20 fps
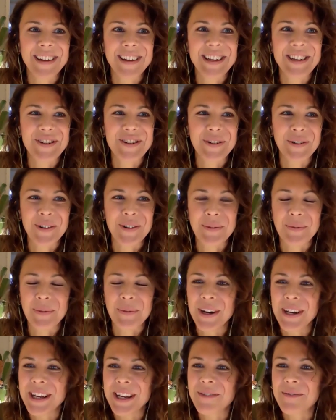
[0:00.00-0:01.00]
enjoy
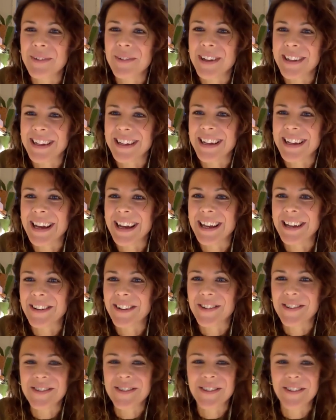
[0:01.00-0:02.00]
working with it, and
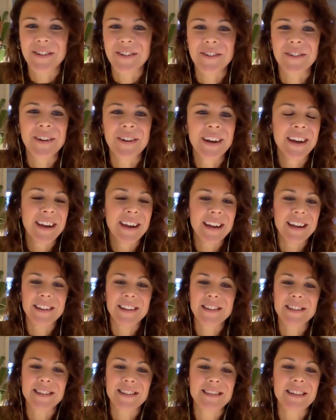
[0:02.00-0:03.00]
also
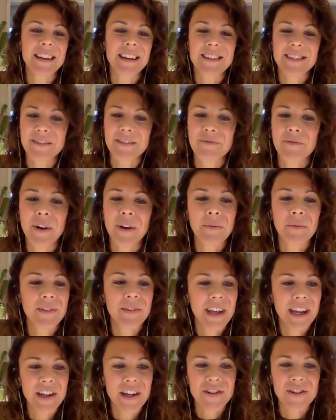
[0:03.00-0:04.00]
it's a
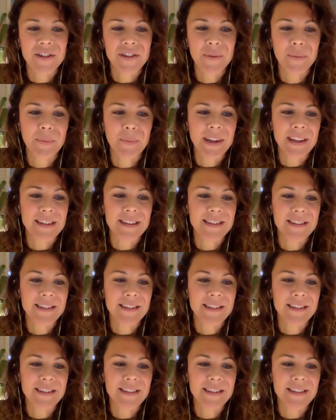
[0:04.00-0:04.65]
foundational piece